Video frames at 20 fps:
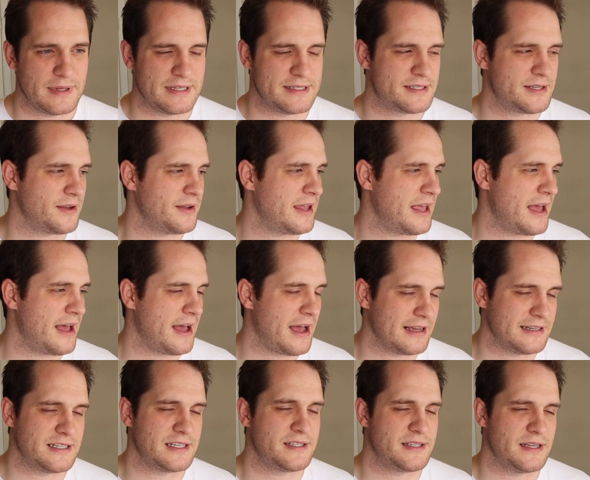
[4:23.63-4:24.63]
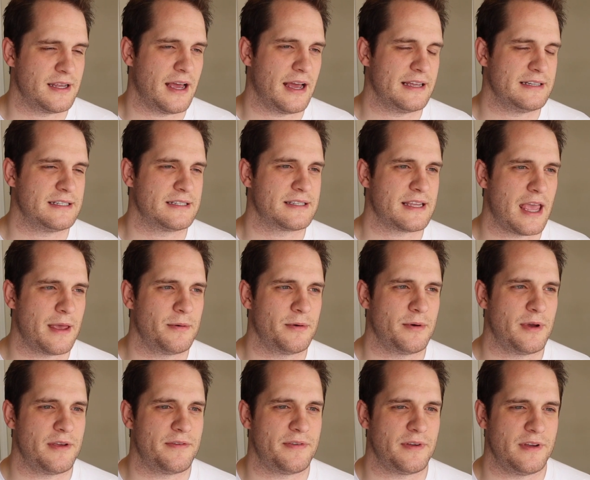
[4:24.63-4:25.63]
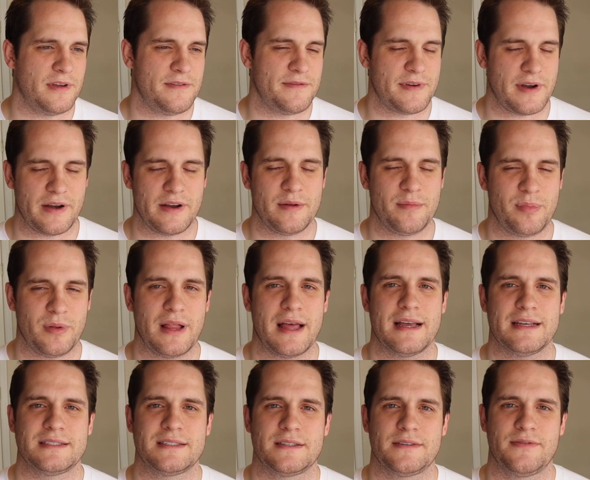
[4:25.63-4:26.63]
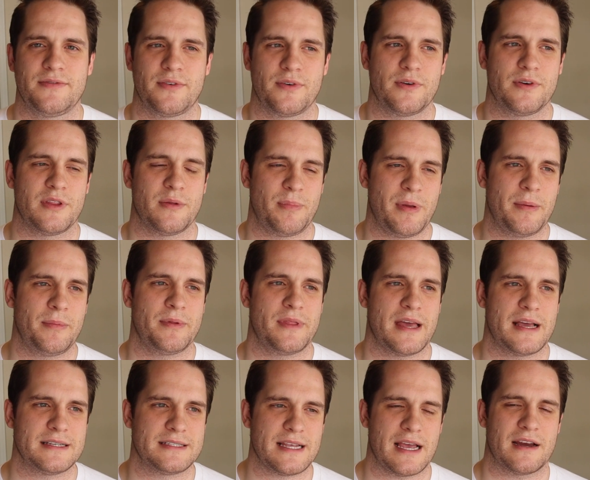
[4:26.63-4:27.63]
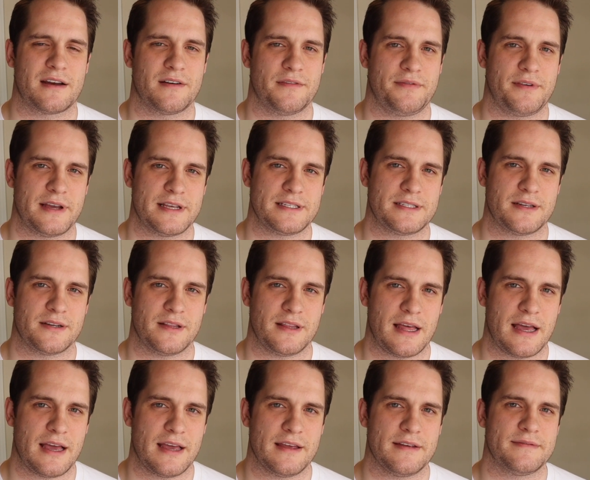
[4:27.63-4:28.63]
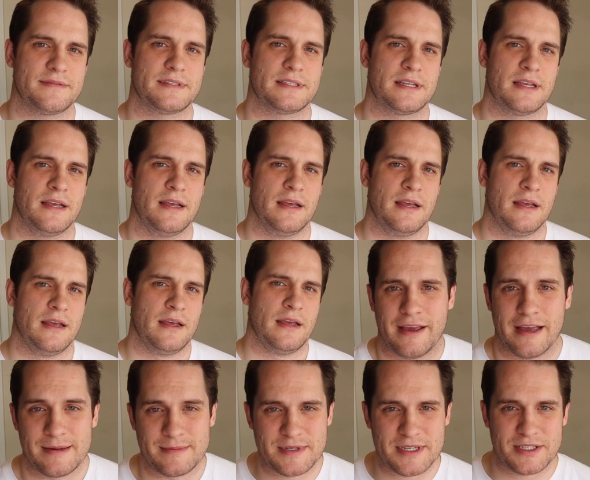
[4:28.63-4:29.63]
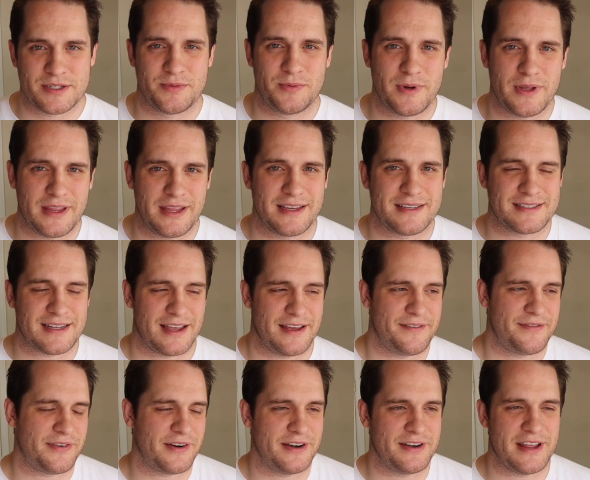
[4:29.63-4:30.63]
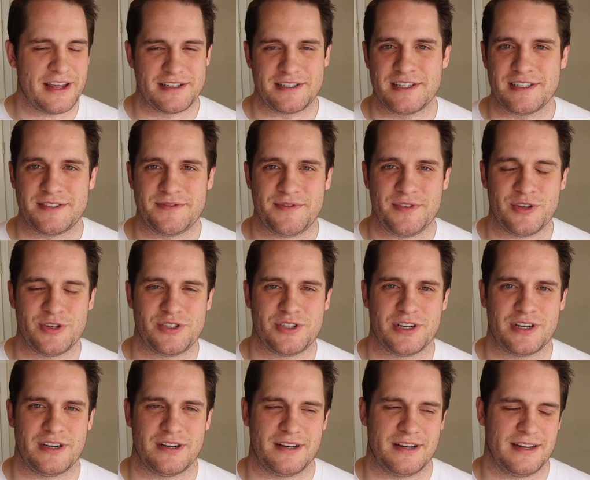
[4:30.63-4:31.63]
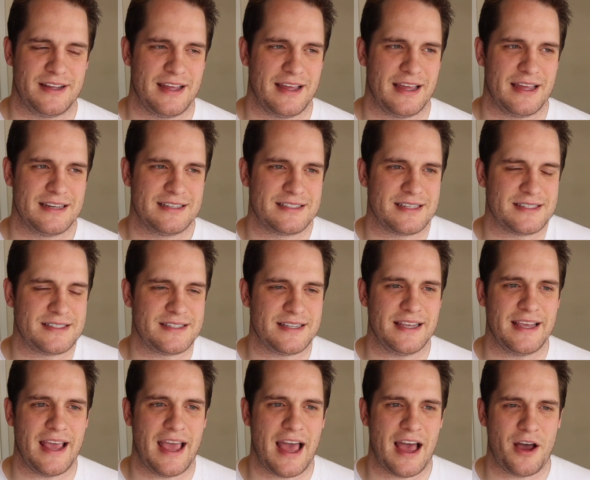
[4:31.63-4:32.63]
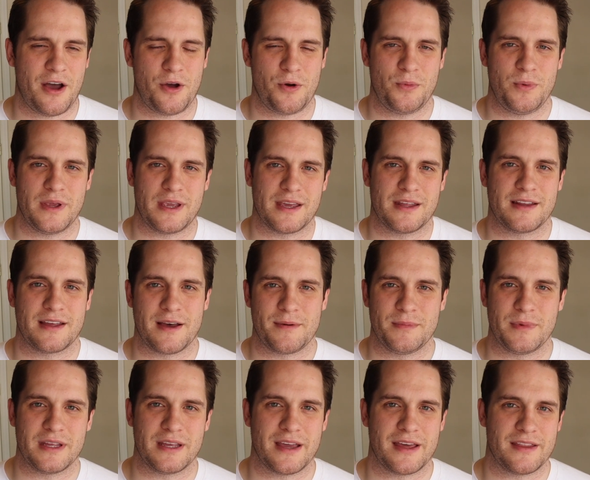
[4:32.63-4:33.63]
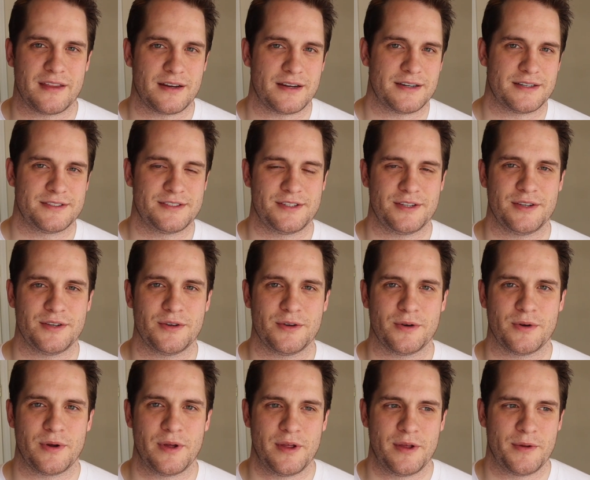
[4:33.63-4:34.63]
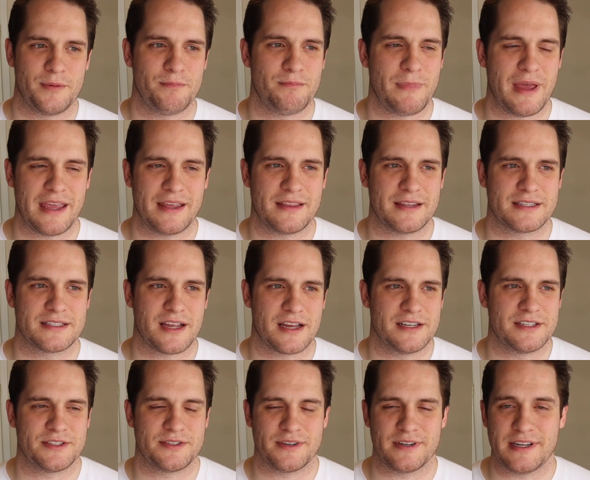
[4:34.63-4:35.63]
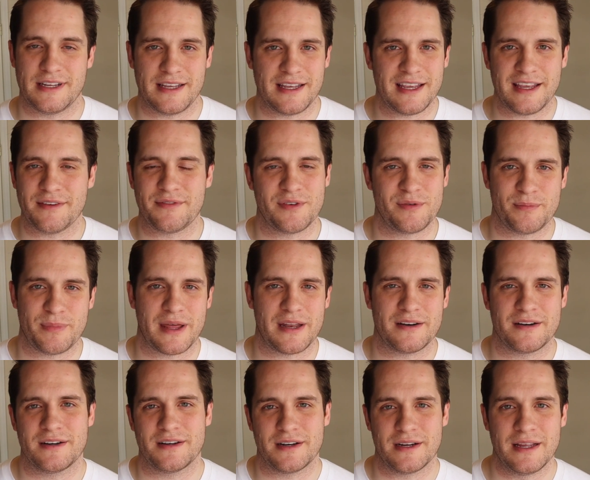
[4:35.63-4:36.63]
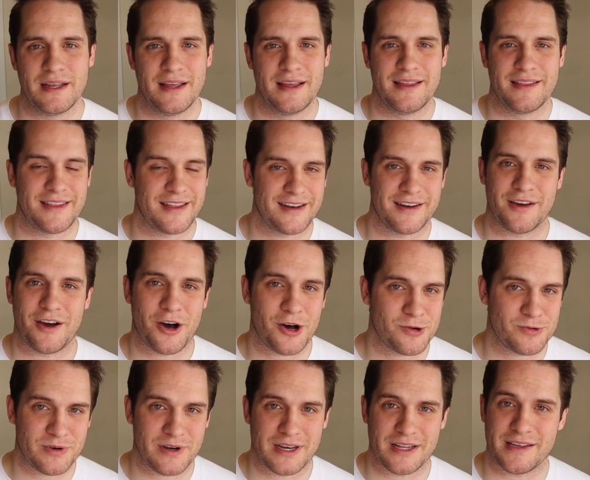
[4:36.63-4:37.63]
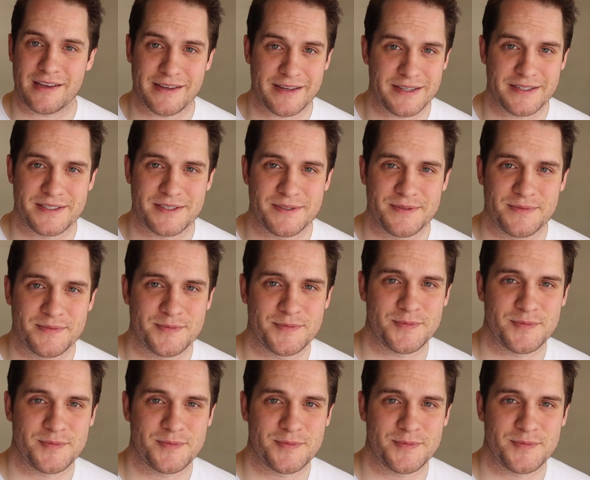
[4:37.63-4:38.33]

And so yeah, I just came away feeling very blessed for the people that sacrificed their lives. I'm just really excited for our nation's future and to see how we can come together to make this country even better than it already is.